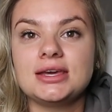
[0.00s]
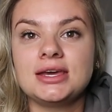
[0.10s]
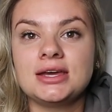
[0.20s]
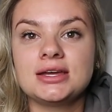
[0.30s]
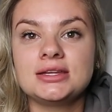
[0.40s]

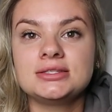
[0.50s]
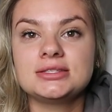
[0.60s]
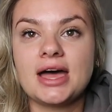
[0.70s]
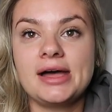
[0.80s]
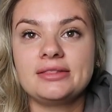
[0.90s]

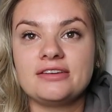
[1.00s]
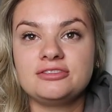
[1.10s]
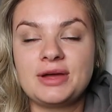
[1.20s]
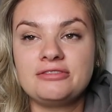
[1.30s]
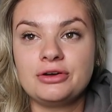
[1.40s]
and I
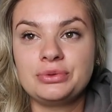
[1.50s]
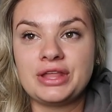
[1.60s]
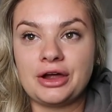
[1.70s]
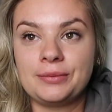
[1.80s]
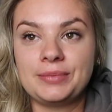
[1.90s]
left my phone
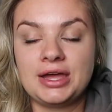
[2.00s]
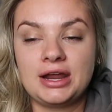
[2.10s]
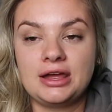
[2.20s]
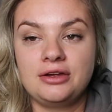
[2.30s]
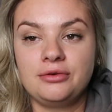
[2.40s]
there. And
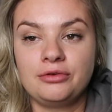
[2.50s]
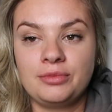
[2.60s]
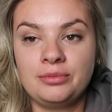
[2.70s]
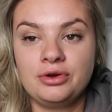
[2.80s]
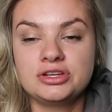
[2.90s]
I
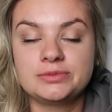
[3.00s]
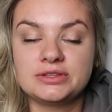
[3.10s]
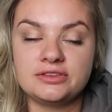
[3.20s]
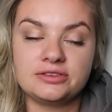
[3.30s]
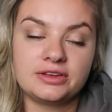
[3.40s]
remember
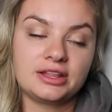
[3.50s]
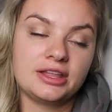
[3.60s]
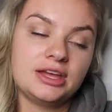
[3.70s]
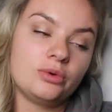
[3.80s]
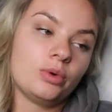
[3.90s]

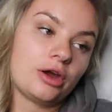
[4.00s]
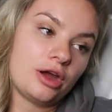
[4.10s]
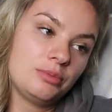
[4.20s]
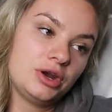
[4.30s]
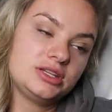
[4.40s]
specifically where
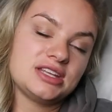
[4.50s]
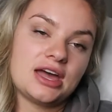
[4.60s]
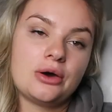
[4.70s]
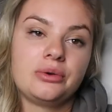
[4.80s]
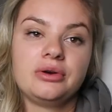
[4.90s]
I put it
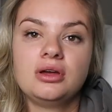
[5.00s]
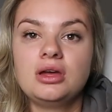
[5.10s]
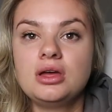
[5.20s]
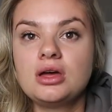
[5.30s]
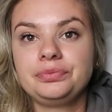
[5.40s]
down
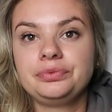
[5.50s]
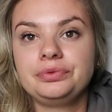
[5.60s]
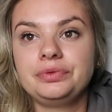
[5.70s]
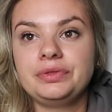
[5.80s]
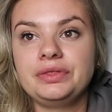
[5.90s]

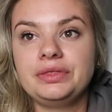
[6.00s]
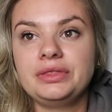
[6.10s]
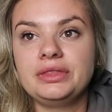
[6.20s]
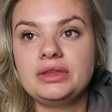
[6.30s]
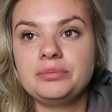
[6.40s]

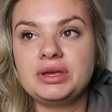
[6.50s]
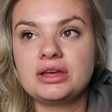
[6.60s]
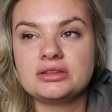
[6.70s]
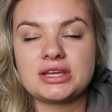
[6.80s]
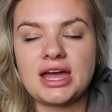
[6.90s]

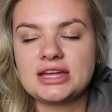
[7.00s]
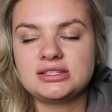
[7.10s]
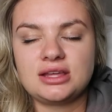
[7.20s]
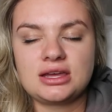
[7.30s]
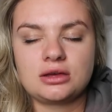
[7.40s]
because I had
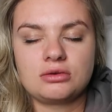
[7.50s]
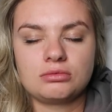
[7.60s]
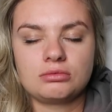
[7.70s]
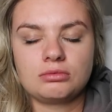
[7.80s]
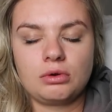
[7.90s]
to like
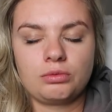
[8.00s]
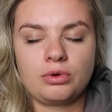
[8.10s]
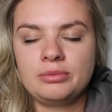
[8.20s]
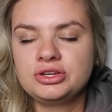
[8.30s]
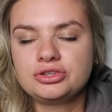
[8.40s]

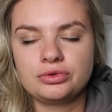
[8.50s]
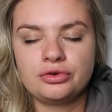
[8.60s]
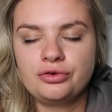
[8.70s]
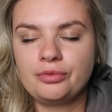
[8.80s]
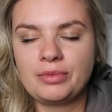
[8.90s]
rummage
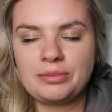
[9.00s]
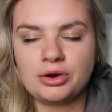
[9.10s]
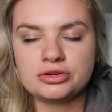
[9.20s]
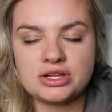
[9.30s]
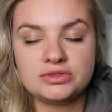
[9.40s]
through my
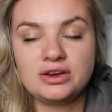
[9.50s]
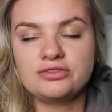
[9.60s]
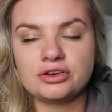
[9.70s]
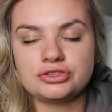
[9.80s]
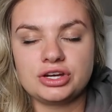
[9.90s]
purse. I was very
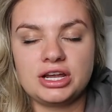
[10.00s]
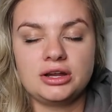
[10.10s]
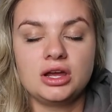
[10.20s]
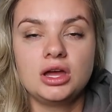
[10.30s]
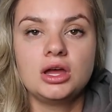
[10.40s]

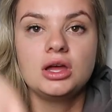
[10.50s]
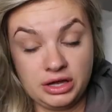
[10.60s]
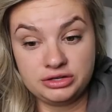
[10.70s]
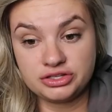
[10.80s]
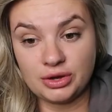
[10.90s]
frustrated.
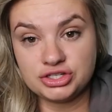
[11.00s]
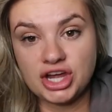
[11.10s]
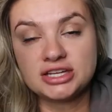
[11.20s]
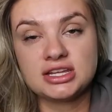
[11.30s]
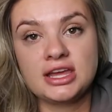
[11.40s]
And so I
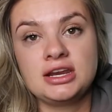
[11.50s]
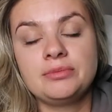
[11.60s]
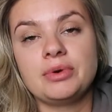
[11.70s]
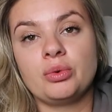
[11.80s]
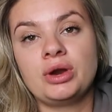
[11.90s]
checked
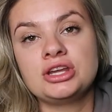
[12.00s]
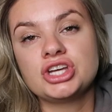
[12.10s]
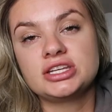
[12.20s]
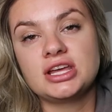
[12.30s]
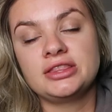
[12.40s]
in, but when I
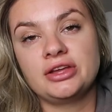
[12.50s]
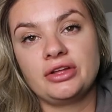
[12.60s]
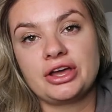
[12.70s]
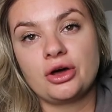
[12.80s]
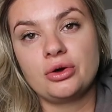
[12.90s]
checked in, they're
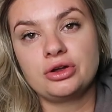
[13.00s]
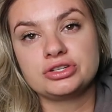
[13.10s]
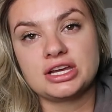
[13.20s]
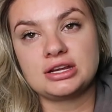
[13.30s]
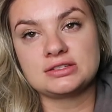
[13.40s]
like, oh, your
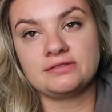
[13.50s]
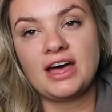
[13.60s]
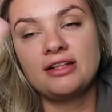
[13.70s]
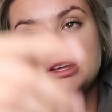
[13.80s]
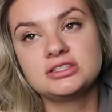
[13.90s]
ticket isn't
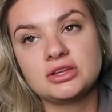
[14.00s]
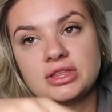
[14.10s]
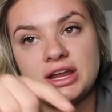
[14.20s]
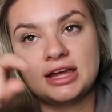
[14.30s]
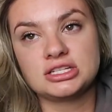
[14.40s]
valid. So
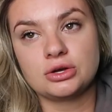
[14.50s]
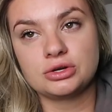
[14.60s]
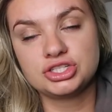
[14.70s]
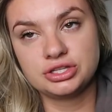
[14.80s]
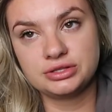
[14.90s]
then I had to go to